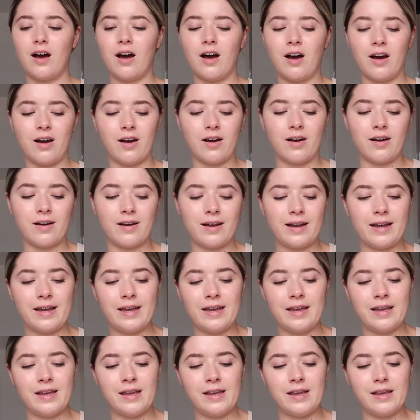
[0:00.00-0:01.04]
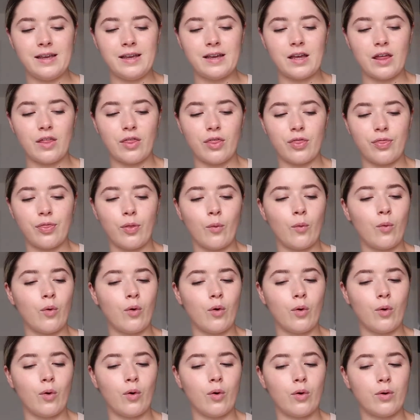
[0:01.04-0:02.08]
I
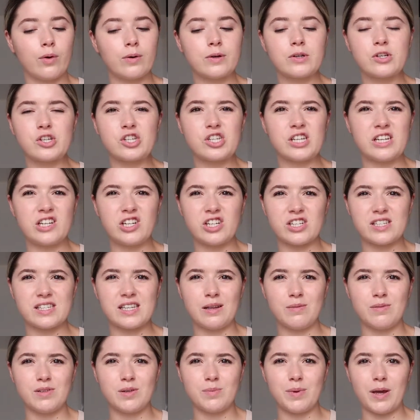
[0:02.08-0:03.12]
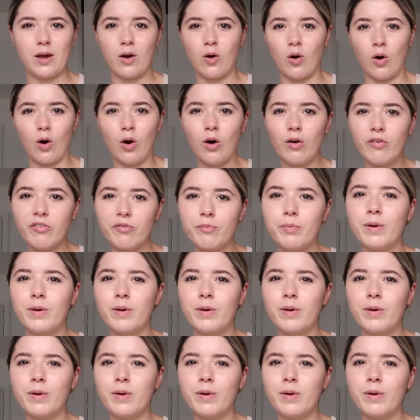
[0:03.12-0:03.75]
thought she just seemed a bit off,